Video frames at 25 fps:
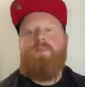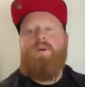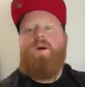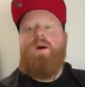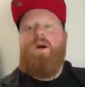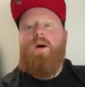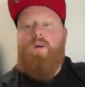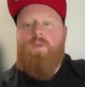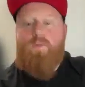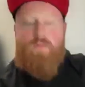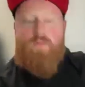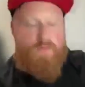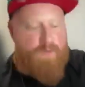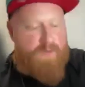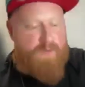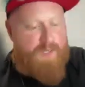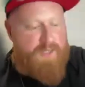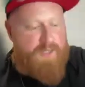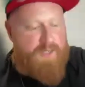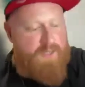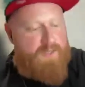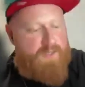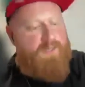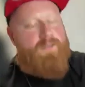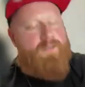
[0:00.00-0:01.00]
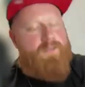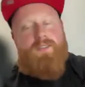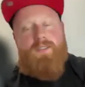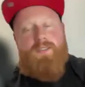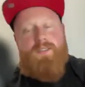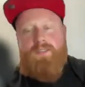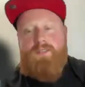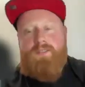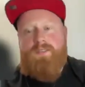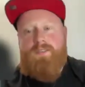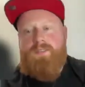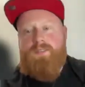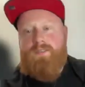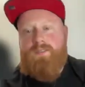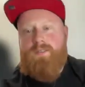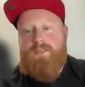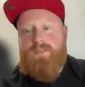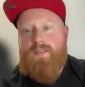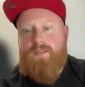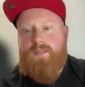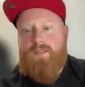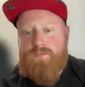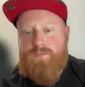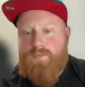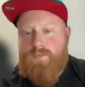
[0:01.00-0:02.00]
Well, hopefully,
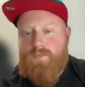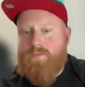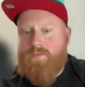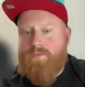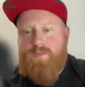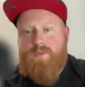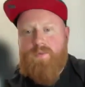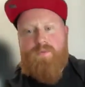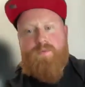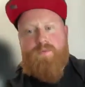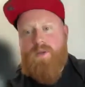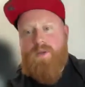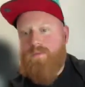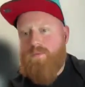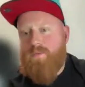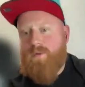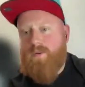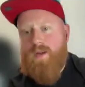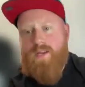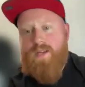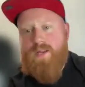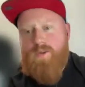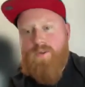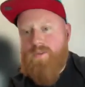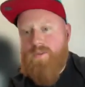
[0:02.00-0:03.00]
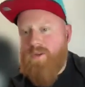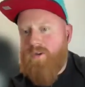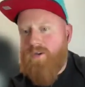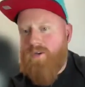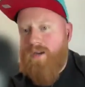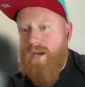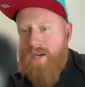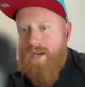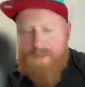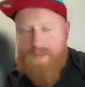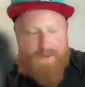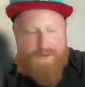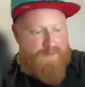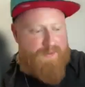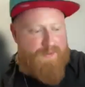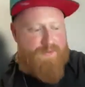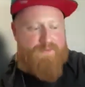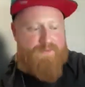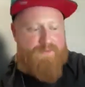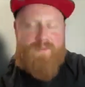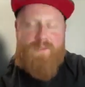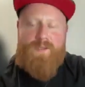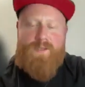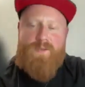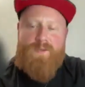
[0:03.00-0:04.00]
with people like you that are out there in the
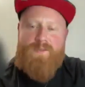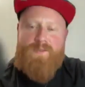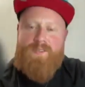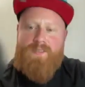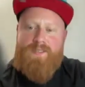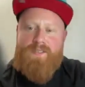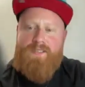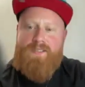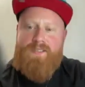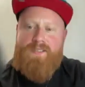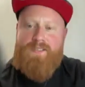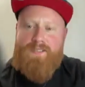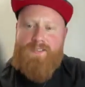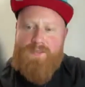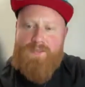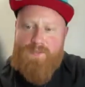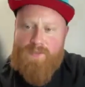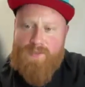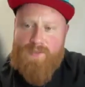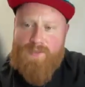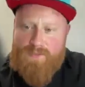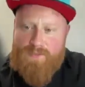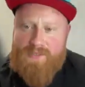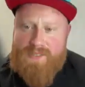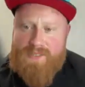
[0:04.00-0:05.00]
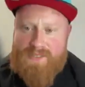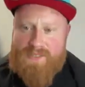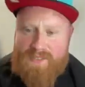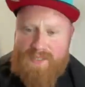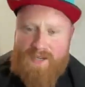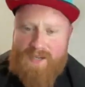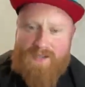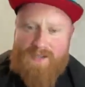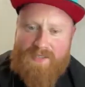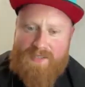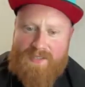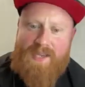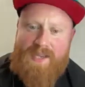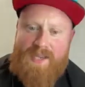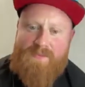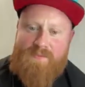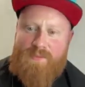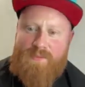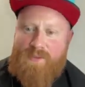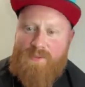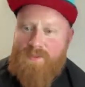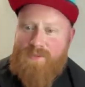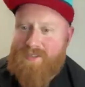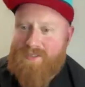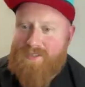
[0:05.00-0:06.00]
field, we start getting
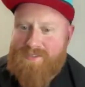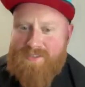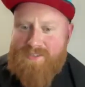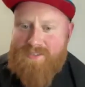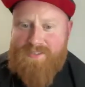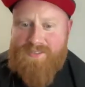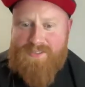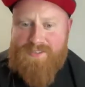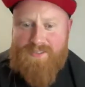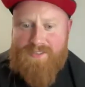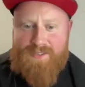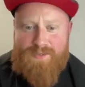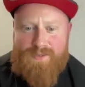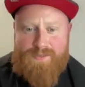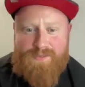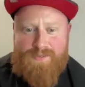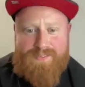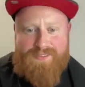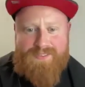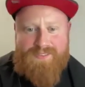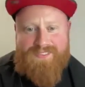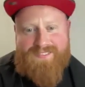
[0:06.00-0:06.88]
more answers soon.